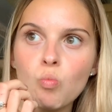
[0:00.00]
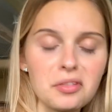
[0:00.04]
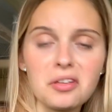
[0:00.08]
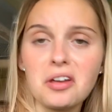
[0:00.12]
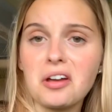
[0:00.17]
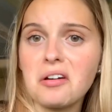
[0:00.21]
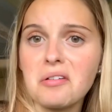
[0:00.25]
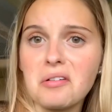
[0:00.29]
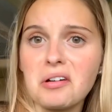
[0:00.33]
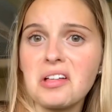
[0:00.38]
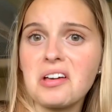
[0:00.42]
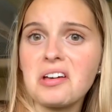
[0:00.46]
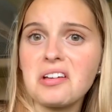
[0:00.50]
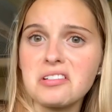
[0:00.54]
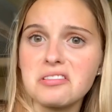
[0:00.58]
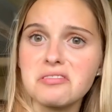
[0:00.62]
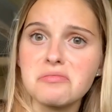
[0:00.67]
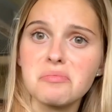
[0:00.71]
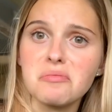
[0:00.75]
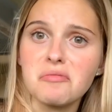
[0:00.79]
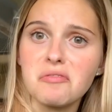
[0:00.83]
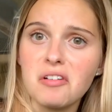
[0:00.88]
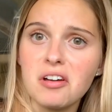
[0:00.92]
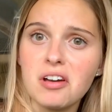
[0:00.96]
I quite like that, to be
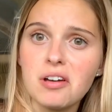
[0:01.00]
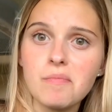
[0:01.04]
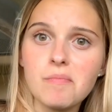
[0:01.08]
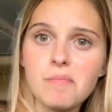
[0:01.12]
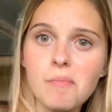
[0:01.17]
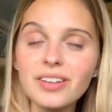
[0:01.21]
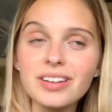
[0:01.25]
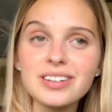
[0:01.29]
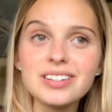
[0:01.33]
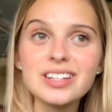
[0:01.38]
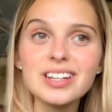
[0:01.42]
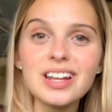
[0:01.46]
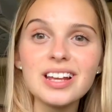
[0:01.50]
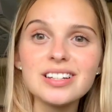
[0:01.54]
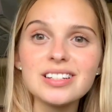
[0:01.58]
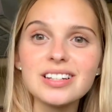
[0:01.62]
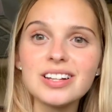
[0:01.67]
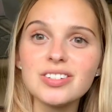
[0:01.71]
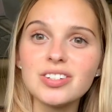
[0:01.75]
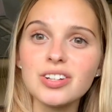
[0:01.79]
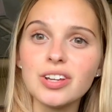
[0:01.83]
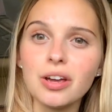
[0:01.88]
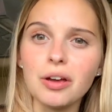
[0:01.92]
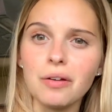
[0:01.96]
fair. Today's
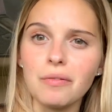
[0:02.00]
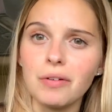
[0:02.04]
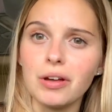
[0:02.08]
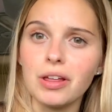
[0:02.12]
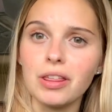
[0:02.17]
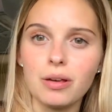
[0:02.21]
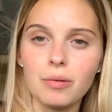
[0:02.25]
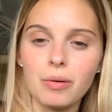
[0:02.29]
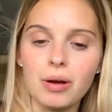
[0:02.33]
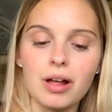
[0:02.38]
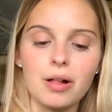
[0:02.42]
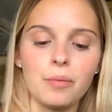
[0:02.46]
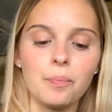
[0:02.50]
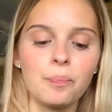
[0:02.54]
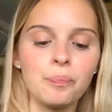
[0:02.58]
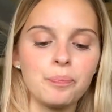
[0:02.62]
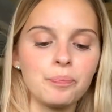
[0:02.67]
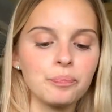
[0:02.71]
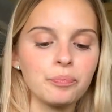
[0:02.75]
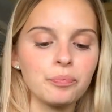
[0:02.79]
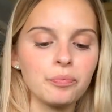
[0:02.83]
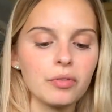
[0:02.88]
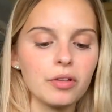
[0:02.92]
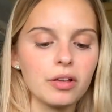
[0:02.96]
actually going really well.
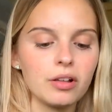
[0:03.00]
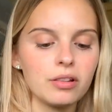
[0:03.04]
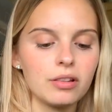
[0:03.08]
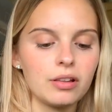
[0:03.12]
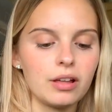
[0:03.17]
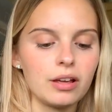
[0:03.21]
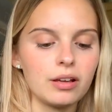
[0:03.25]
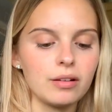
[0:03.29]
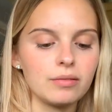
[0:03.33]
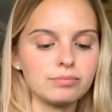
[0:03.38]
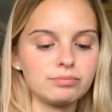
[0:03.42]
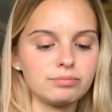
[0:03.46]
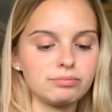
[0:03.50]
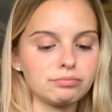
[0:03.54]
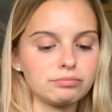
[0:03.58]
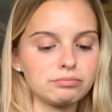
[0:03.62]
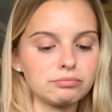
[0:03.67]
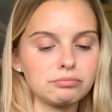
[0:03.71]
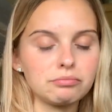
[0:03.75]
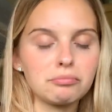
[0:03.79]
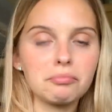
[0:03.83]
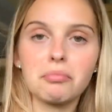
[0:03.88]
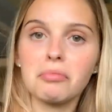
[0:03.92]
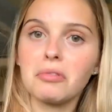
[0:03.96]
Like,
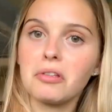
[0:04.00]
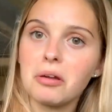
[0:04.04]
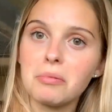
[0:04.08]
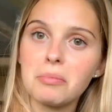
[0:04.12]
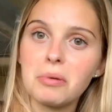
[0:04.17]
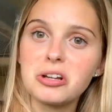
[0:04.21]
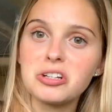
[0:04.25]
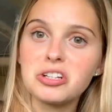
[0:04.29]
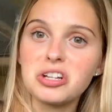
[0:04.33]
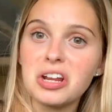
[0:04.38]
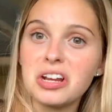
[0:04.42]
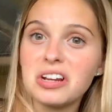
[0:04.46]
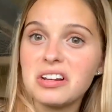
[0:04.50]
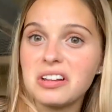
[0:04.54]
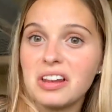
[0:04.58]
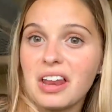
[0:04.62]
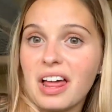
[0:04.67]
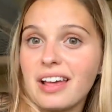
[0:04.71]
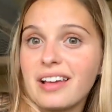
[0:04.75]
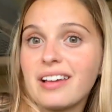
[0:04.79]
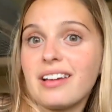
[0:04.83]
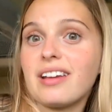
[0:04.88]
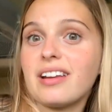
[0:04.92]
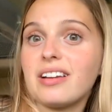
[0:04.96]
I'm actually
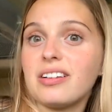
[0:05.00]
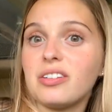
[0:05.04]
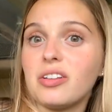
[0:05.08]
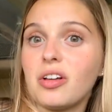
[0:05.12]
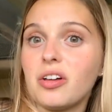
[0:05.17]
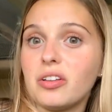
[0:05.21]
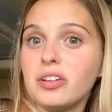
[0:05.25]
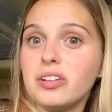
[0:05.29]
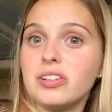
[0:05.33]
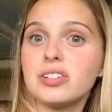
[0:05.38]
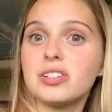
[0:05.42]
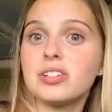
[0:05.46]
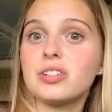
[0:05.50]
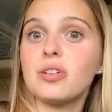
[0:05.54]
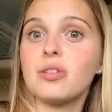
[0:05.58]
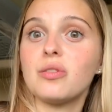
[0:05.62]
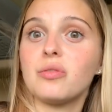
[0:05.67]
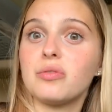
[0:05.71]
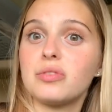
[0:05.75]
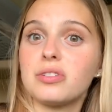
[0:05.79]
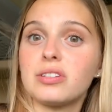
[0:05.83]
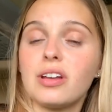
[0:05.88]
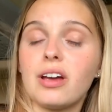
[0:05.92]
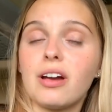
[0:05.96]
liking a lot of the
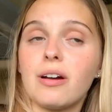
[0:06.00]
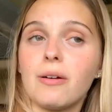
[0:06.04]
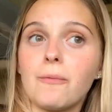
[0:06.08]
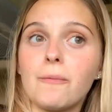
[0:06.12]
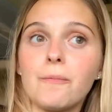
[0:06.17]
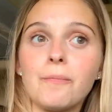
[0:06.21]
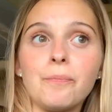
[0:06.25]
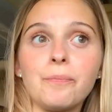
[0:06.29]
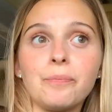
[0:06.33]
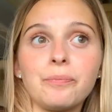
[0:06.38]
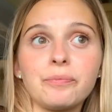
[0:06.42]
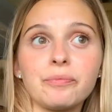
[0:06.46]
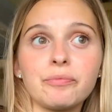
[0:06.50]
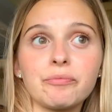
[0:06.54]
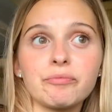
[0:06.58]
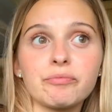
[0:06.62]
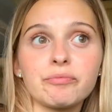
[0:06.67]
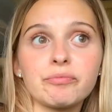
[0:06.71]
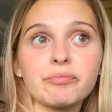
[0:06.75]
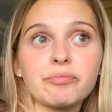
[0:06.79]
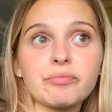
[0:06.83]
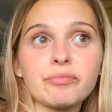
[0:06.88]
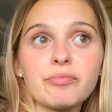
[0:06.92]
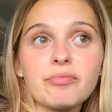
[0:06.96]
stuff, so
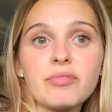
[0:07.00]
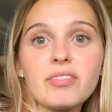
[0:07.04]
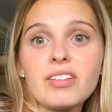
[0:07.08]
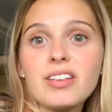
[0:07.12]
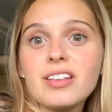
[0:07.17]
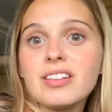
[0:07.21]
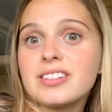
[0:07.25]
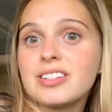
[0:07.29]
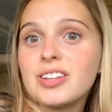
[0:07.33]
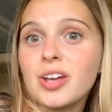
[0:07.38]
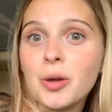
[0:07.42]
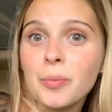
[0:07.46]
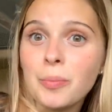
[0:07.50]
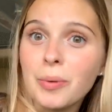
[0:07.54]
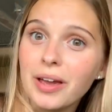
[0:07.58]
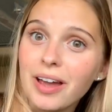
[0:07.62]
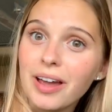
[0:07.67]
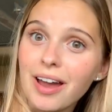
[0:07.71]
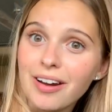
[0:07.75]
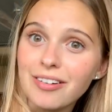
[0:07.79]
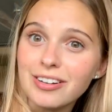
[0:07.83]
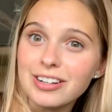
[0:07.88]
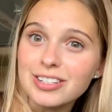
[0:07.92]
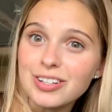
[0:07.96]
let's hope it
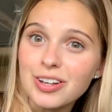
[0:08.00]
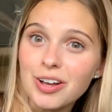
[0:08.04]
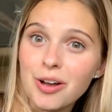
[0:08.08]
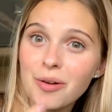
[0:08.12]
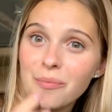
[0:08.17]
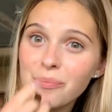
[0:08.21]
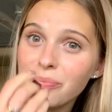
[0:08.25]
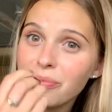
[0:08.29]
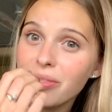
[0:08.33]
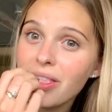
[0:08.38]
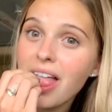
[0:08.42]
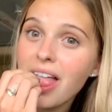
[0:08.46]
carries on.